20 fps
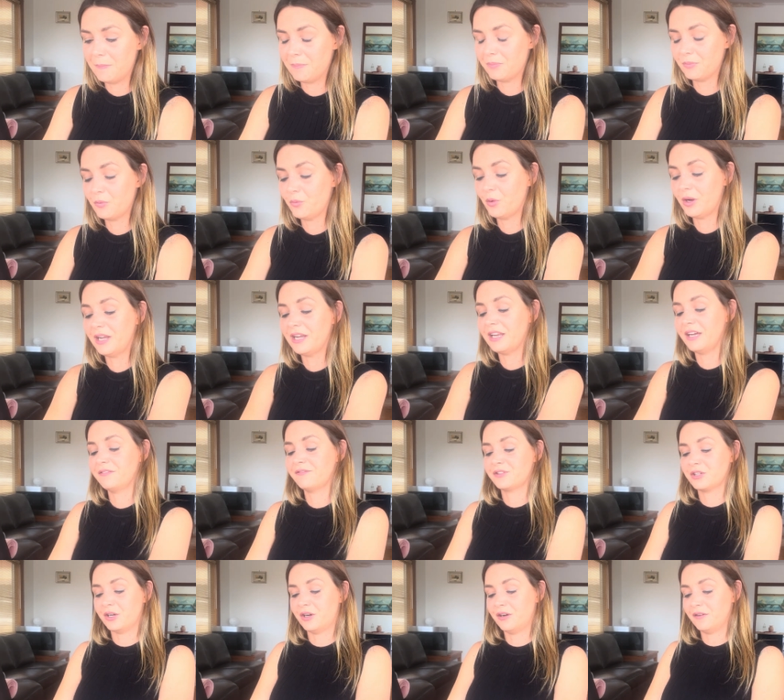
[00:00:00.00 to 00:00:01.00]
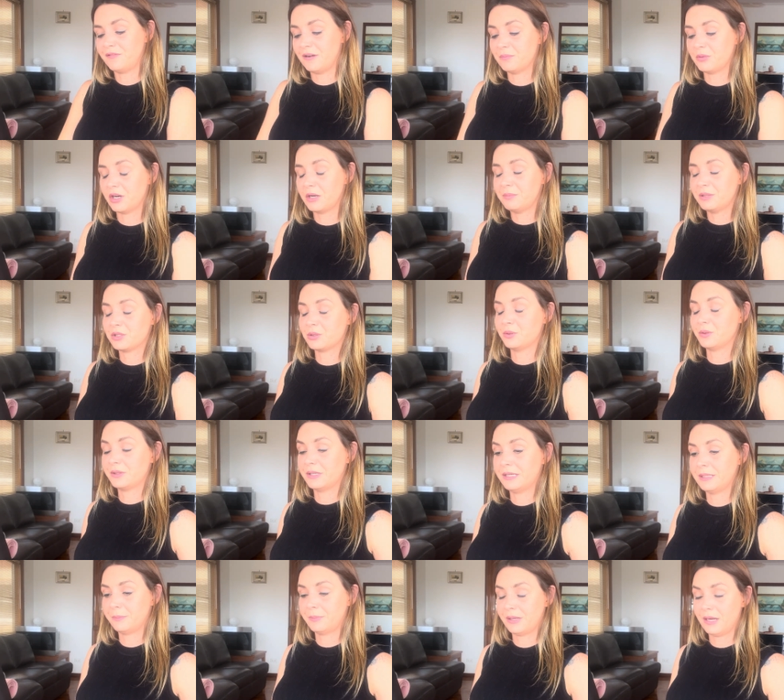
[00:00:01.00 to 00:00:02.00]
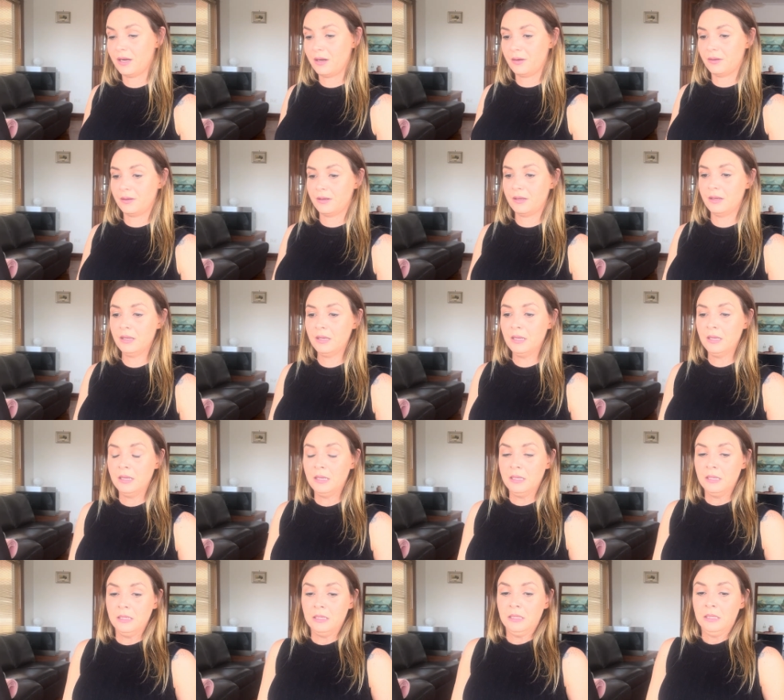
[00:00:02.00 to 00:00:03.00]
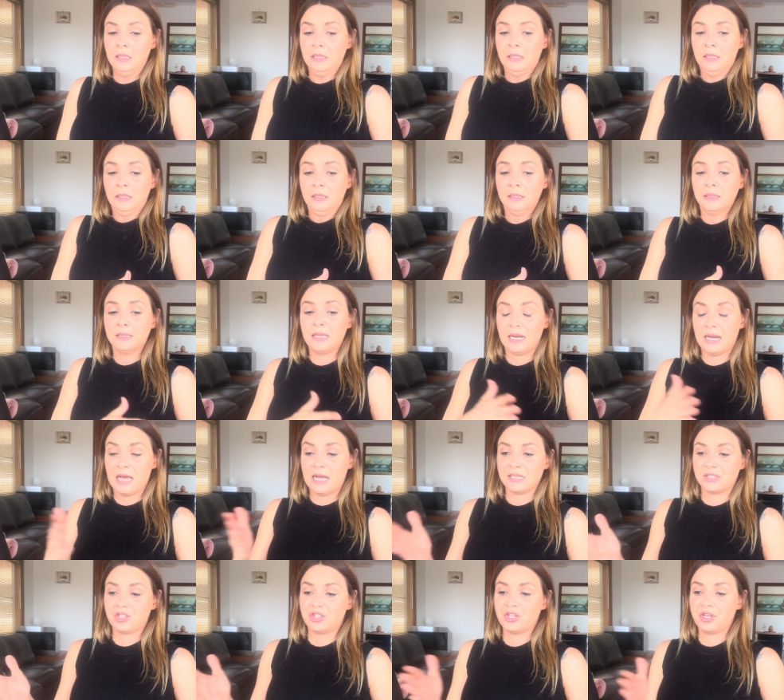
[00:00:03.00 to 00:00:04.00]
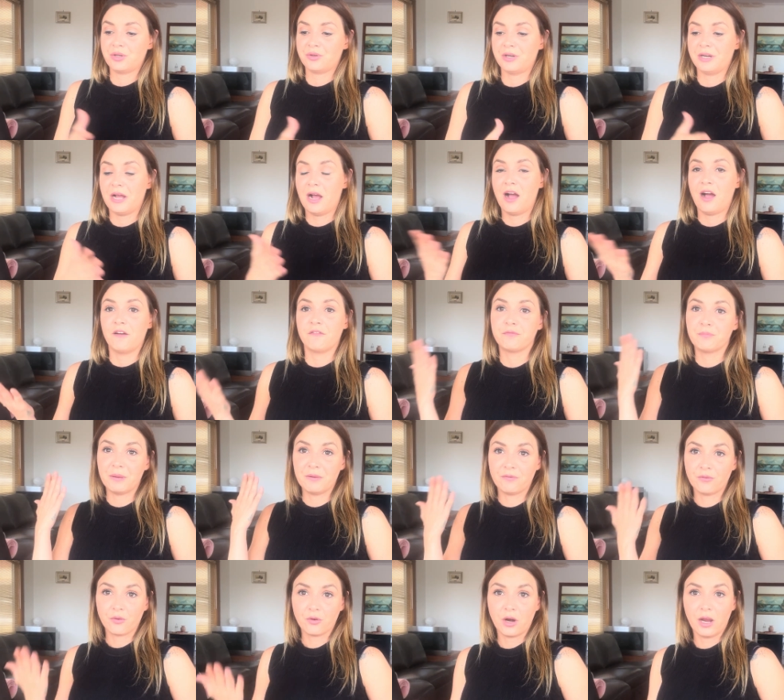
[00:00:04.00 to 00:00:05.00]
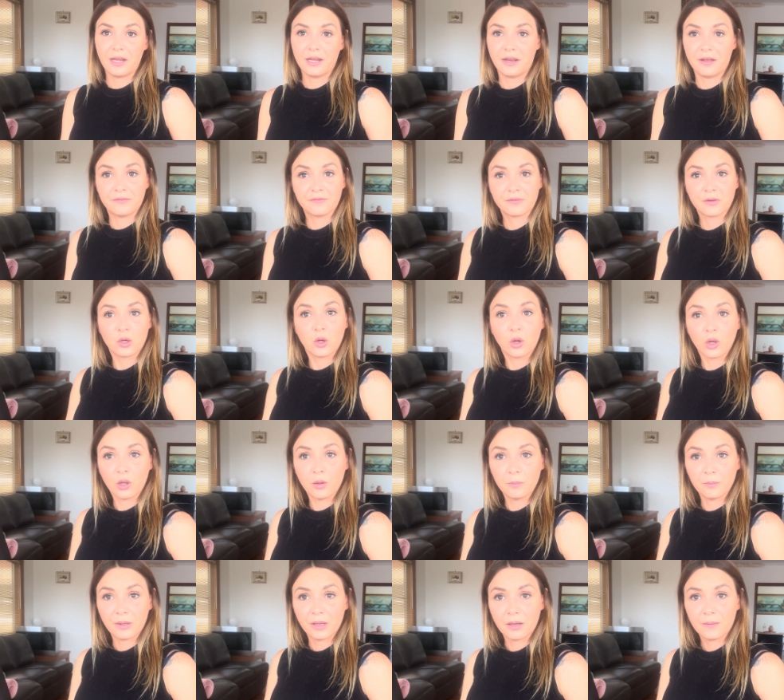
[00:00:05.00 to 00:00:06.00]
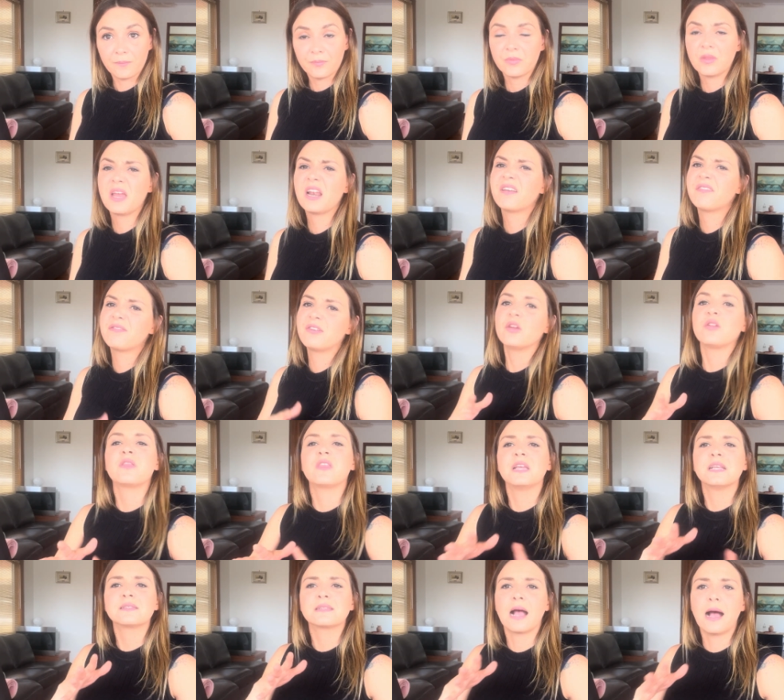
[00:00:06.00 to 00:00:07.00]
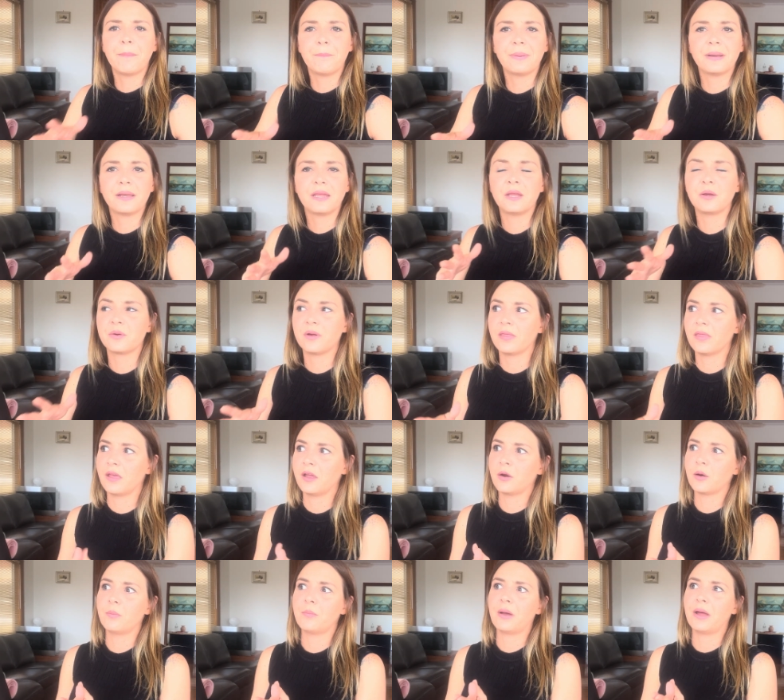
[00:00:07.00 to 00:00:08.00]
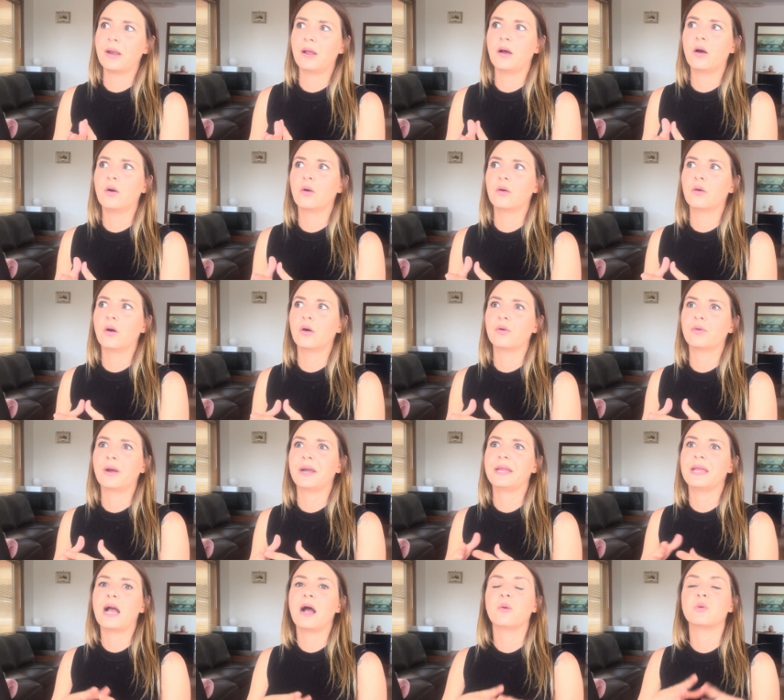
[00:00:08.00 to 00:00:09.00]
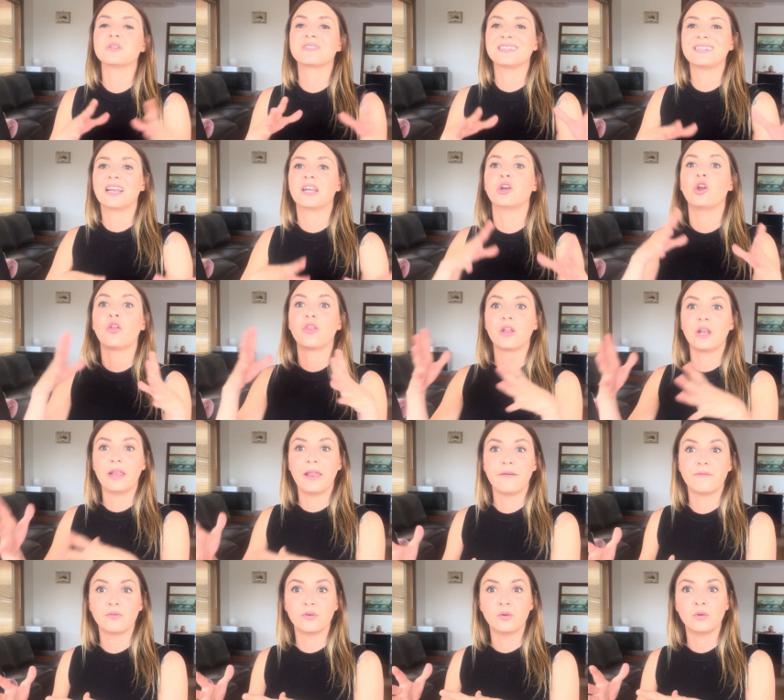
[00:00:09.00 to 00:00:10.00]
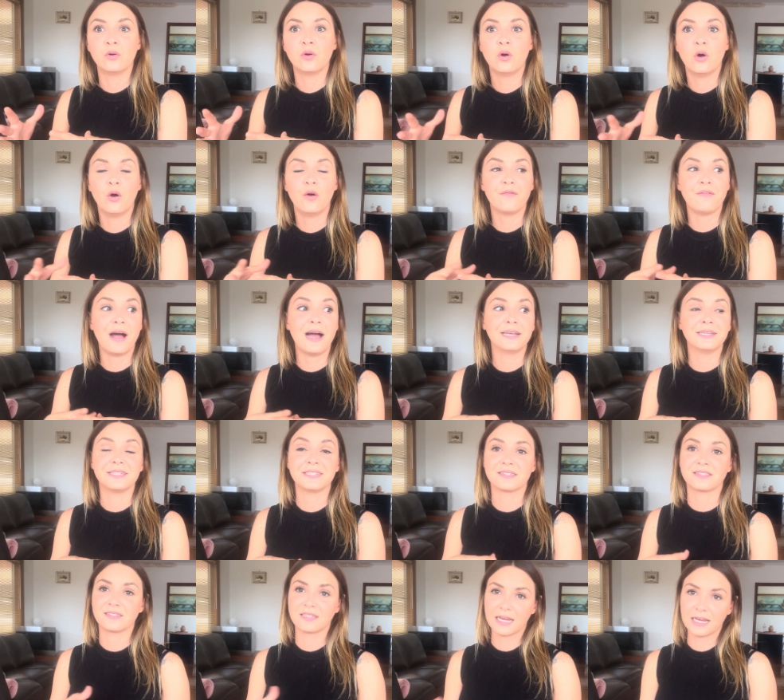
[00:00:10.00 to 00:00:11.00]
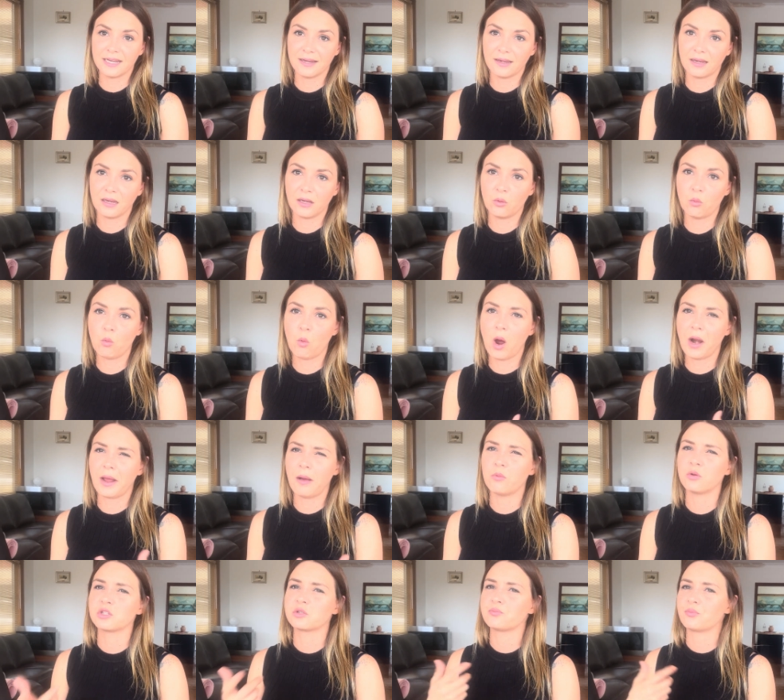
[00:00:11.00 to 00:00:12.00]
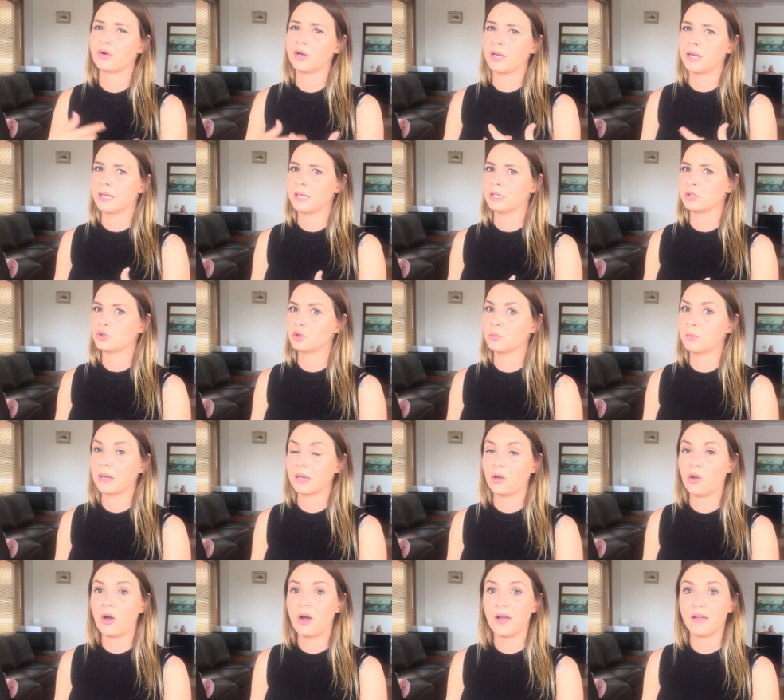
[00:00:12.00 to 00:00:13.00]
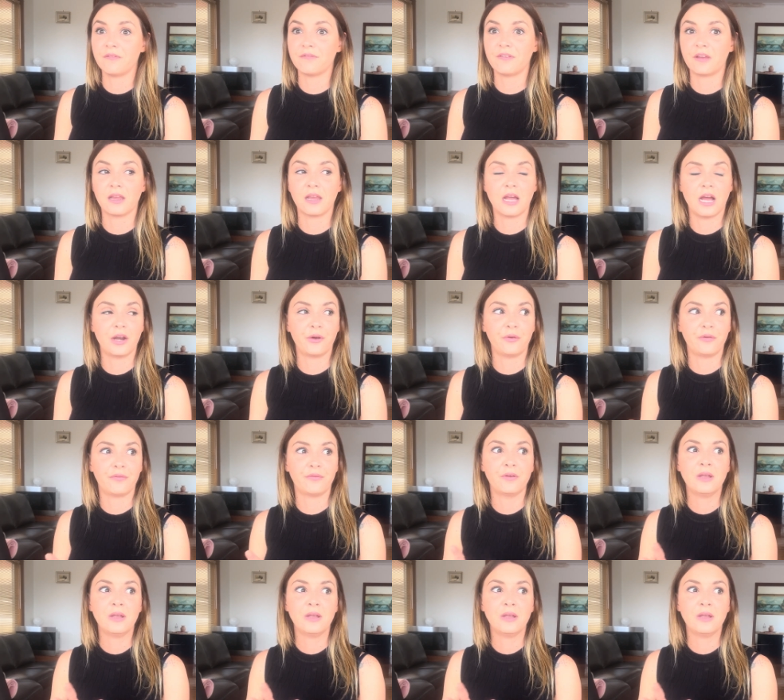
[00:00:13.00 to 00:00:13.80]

we left off. I'm going to be talking about the last year and a half before I left Colombia. There are a few things happened here and there, but already I was in another level of understanding what I was bringing into my life and kind of